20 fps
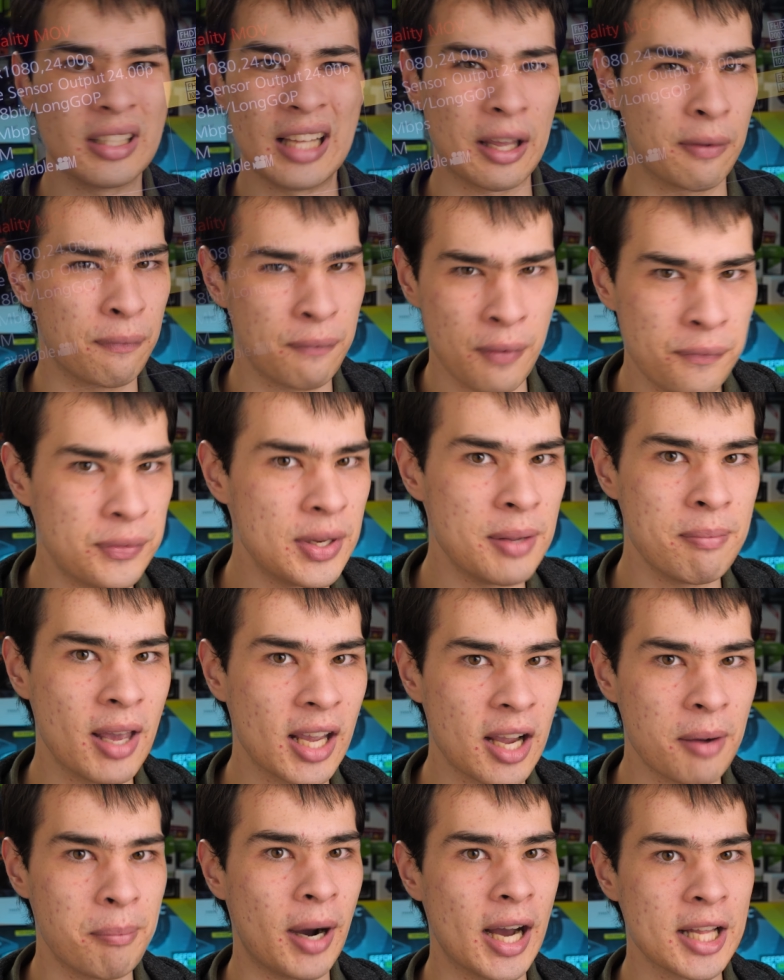of like 50
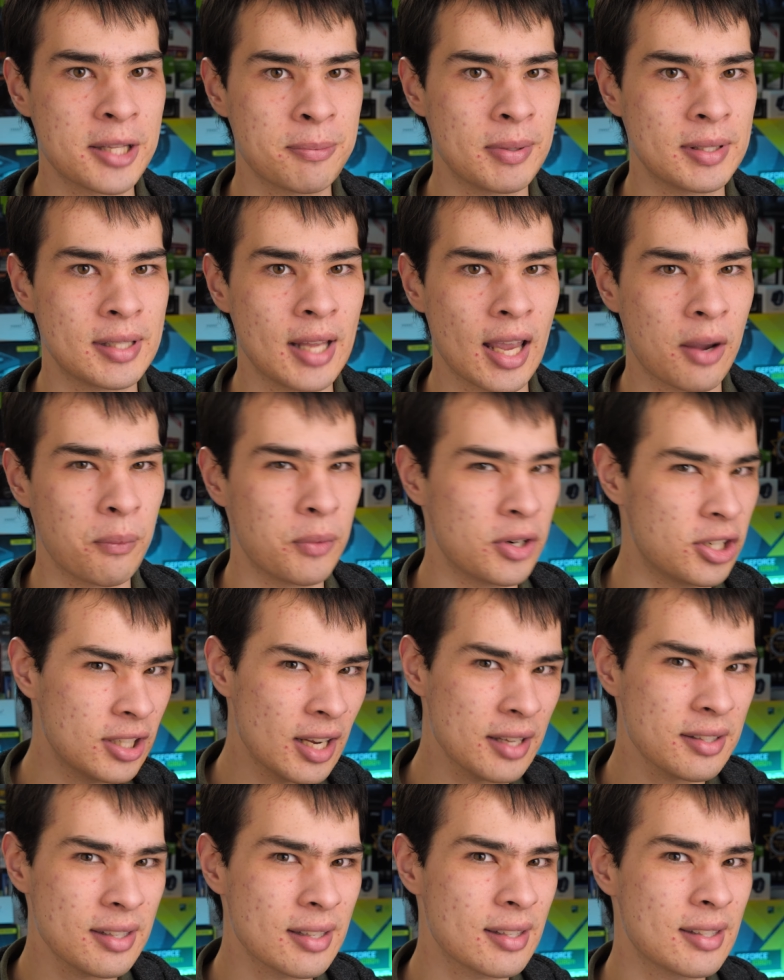megabytes per second, which
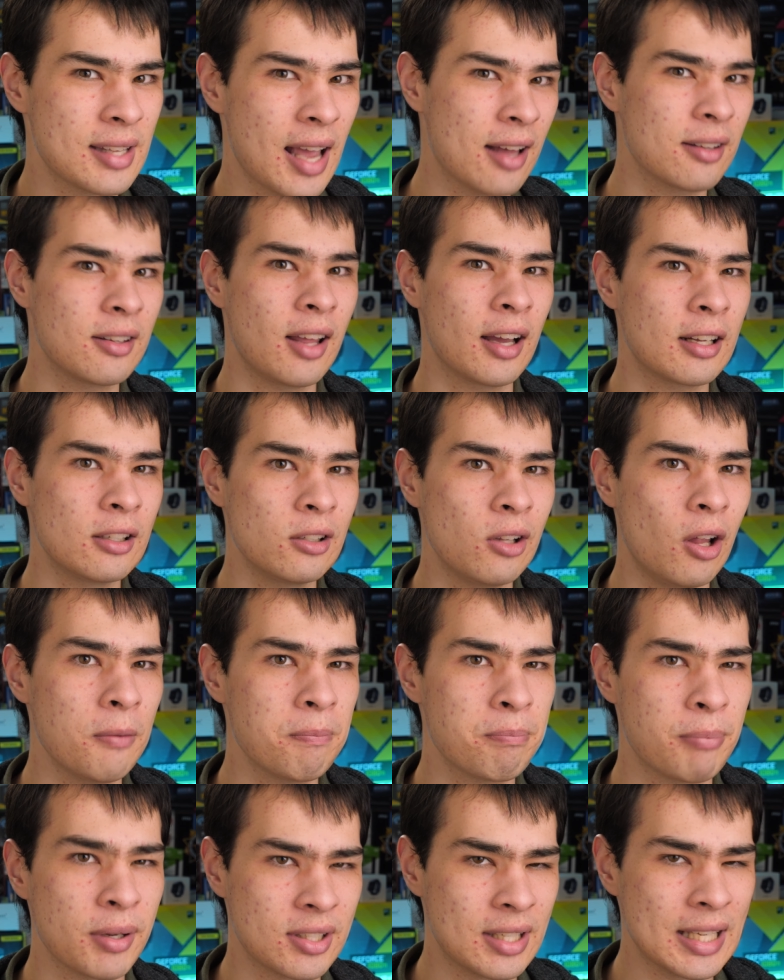doesn't sound like a
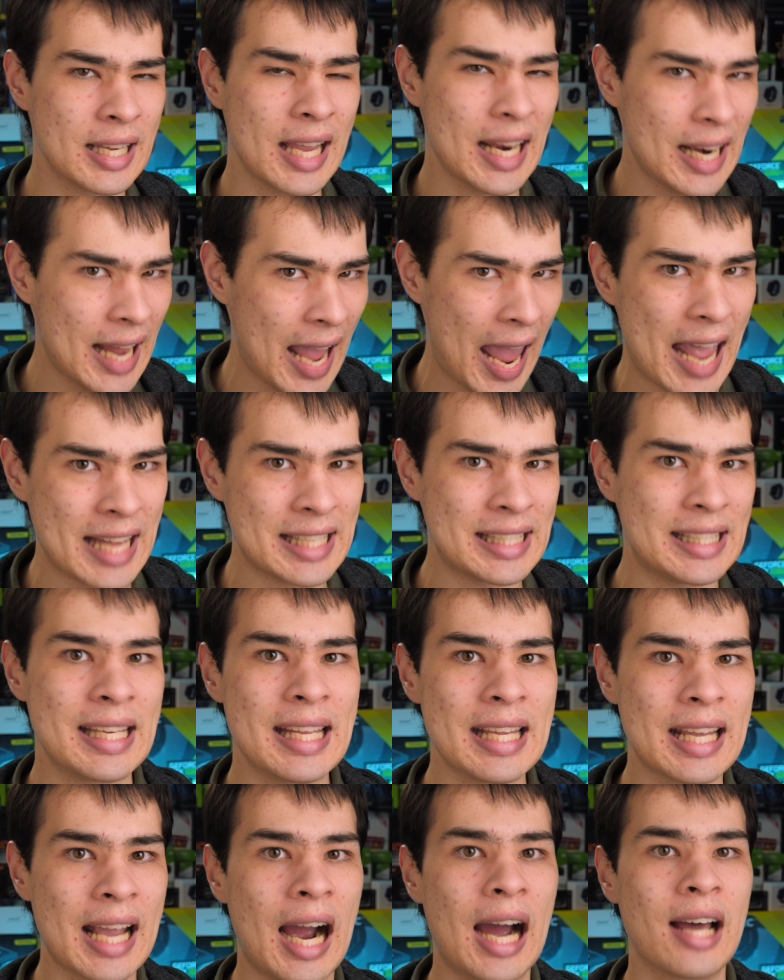lot, but to get a
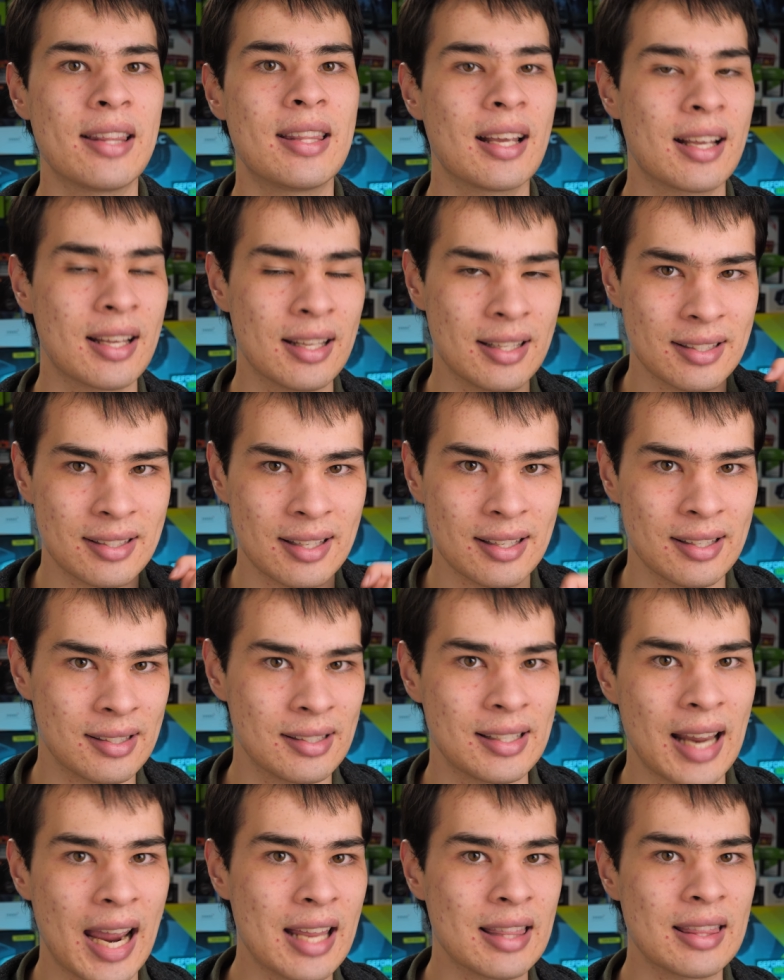SD card that can
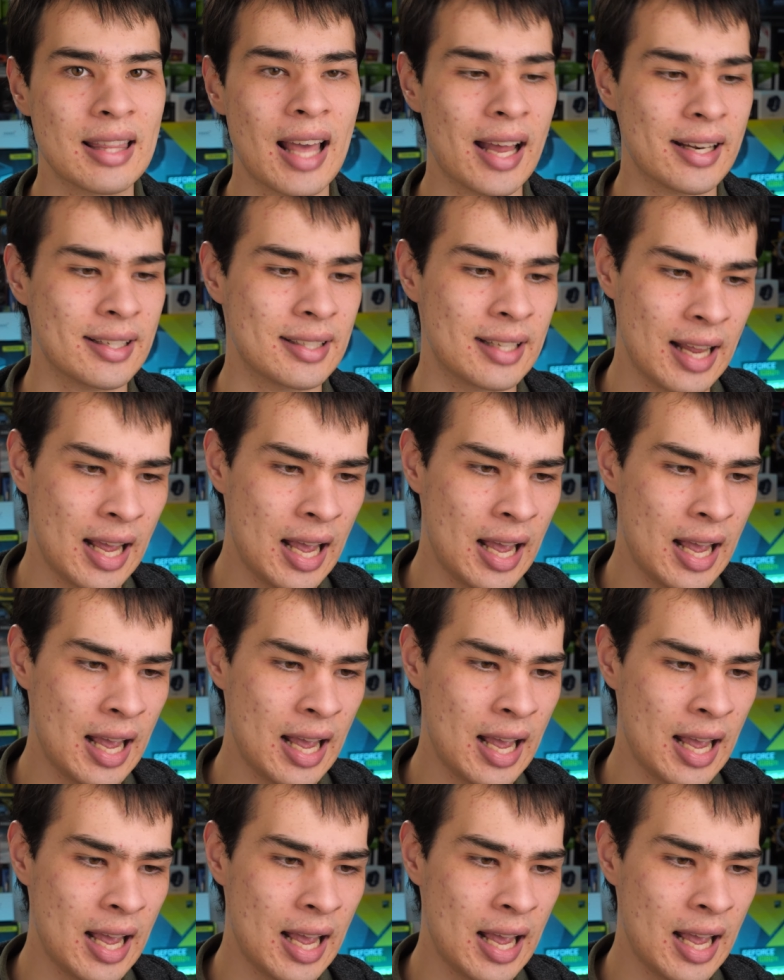sustain that,